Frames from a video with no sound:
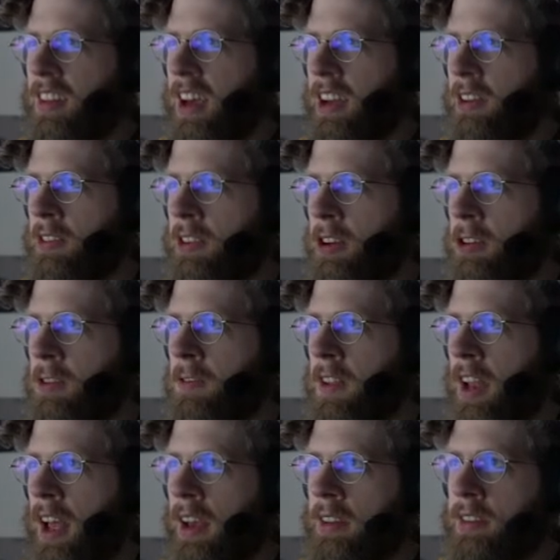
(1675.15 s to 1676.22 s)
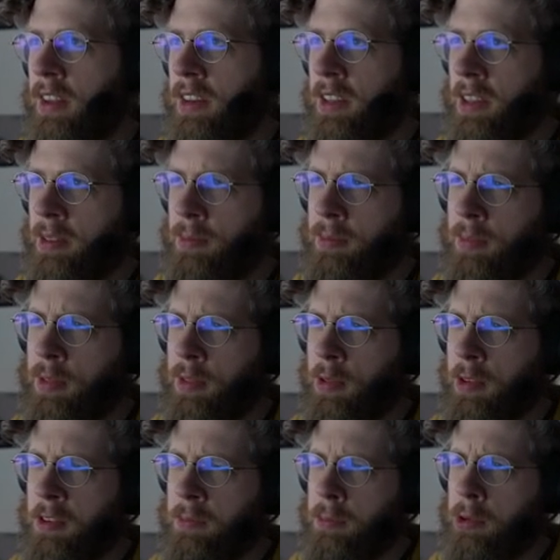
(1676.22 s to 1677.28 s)
I don't know if it has any
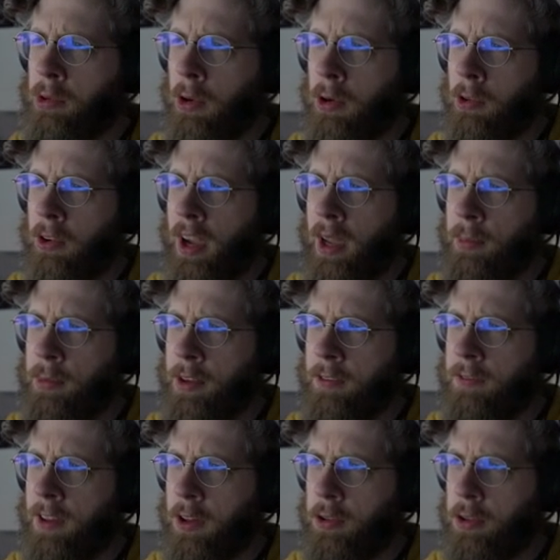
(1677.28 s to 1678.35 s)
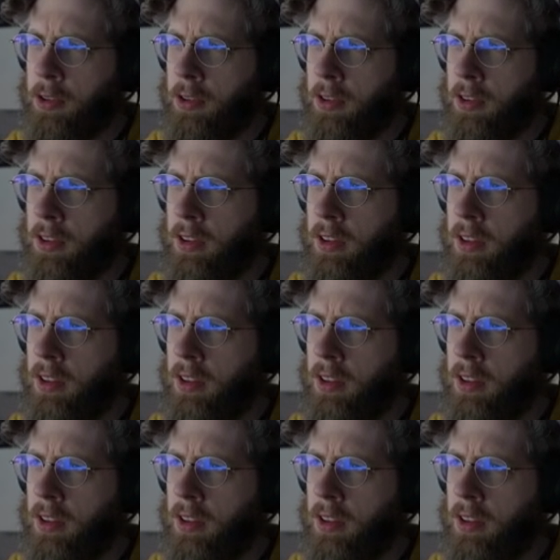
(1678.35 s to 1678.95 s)
sort of programmed official